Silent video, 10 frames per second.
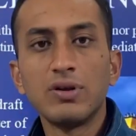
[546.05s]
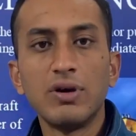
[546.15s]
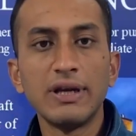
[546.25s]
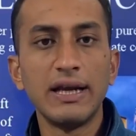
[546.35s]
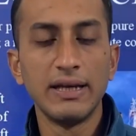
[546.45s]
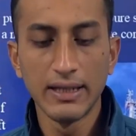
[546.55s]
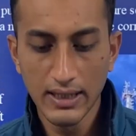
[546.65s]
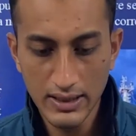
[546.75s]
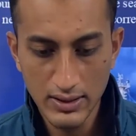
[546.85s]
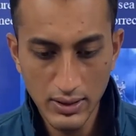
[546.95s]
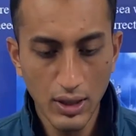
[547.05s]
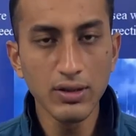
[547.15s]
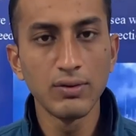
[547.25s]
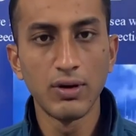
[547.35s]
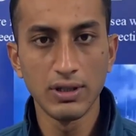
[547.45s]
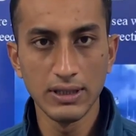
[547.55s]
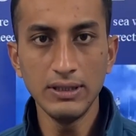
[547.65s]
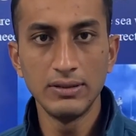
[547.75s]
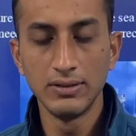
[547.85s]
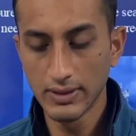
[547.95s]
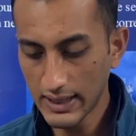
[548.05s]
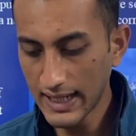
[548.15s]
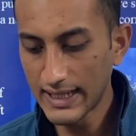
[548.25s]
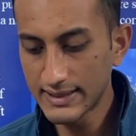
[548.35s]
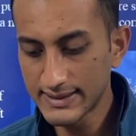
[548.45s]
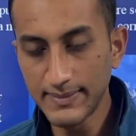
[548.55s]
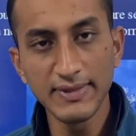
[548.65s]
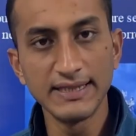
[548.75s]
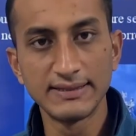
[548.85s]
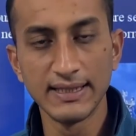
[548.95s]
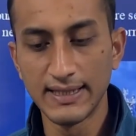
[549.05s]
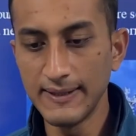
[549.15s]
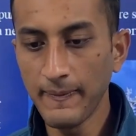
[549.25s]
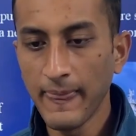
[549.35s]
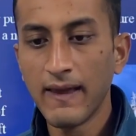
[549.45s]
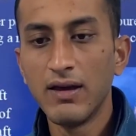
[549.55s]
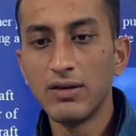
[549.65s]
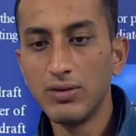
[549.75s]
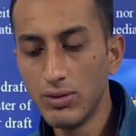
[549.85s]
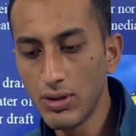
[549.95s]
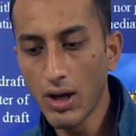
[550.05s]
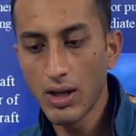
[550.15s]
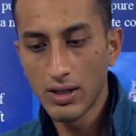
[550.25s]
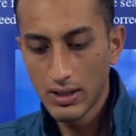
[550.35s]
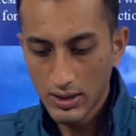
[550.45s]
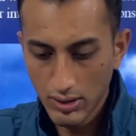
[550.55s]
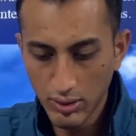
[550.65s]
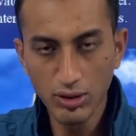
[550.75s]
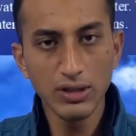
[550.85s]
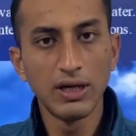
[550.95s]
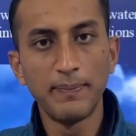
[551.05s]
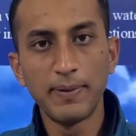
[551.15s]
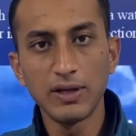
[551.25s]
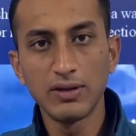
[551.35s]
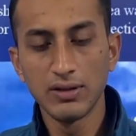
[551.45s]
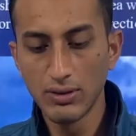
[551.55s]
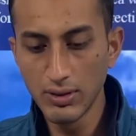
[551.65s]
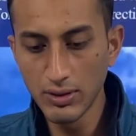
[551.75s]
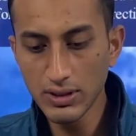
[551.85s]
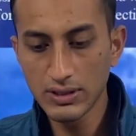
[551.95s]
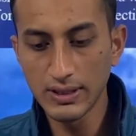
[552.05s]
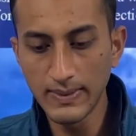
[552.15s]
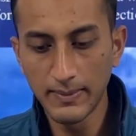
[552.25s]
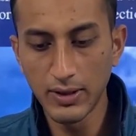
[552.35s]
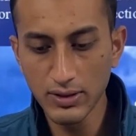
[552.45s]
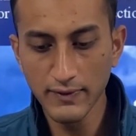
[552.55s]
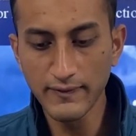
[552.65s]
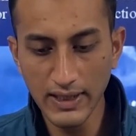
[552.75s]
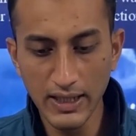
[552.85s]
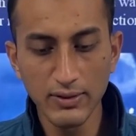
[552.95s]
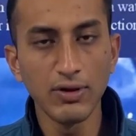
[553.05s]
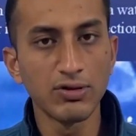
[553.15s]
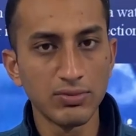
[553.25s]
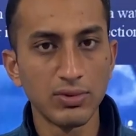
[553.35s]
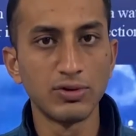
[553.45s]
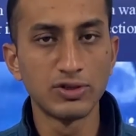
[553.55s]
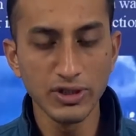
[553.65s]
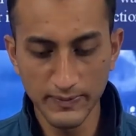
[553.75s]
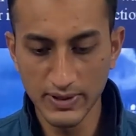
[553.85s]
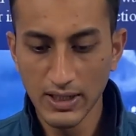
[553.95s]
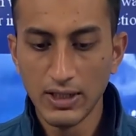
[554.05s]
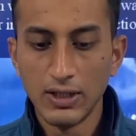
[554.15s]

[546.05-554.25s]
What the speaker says: you are in a dock water, okay, at some density, you load some amount of cargo on board ships.